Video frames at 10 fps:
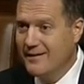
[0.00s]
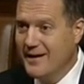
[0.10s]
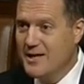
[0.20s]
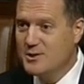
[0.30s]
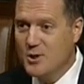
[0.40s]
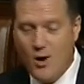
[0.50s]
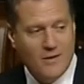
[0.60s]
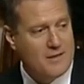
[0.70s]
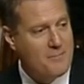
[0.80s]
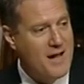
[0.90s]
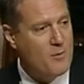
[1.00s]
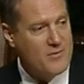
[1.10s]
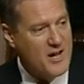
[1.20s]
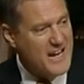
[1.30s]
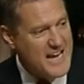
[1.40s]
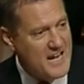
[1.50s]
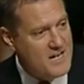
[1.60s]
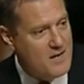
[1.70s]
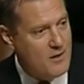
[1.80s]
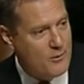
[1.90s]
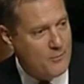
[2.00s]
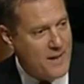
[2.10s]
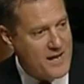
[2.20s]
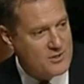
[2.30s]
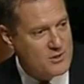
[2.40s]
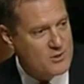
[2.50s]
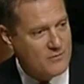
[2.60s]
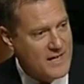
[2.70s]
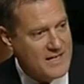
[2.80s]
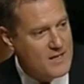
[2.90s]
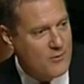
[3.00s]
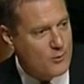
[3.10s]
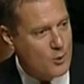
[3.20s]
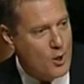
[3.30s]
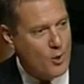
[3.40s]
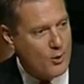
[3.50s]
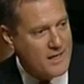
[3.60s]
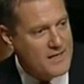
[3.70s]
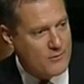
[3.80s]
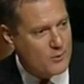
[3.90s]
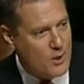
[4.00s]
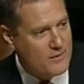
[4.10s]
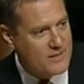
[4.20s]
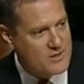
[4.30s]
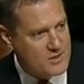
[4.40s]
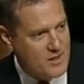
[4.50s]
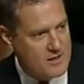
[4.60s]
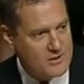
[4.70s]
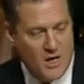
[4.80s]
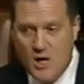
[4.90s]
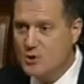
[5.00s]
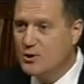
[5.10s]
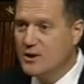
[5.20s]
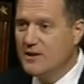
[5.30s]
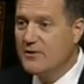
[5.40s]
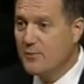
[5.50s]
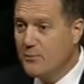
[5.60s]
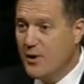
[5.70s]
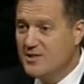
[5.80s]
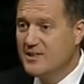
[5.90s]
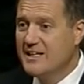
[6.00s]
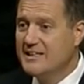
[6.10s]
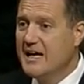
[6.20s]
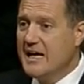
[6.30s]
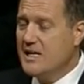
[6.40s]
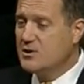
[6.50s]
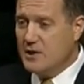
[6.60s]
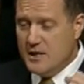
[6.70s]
He's calling them back without any other passage of any other law or any other law that he signs. So clearly the president is